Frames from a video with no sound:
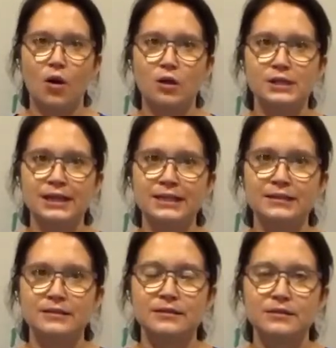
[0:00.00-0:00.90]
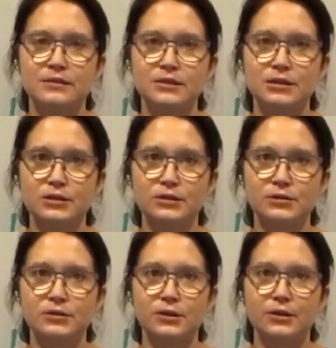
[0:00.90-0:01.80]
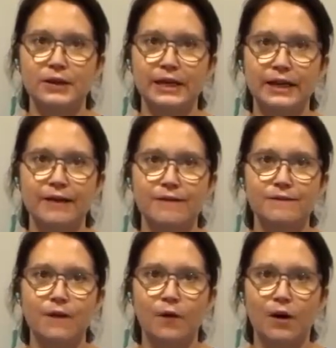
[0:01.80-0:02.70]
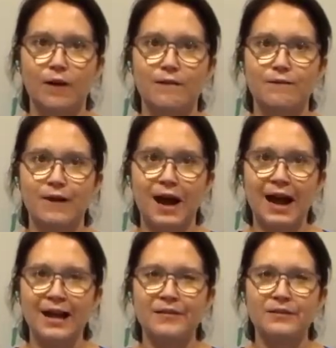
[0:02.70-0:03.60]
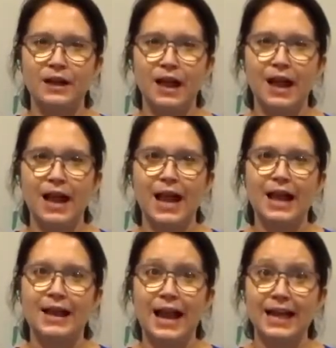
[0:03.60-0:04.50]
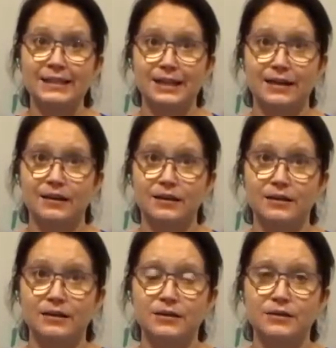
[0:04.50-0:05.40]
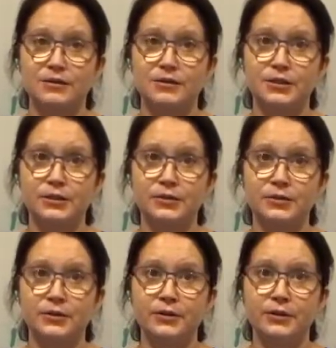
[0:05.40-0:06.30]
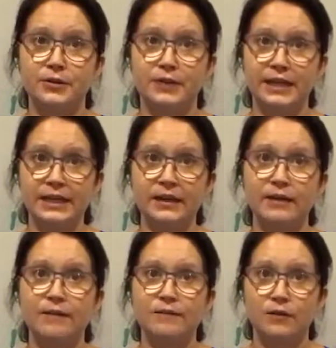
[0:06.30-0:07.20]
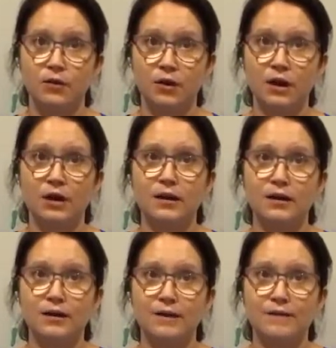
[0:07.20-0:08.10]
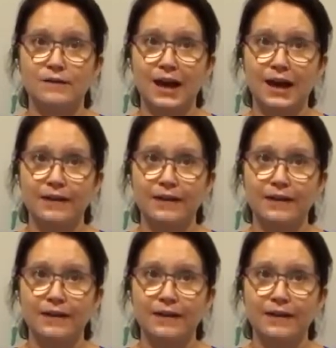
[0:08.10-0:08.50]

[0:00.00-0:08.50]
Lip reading: Hold it, 2, 3, 4, 5. And exhale, 2, 3, 4, 5.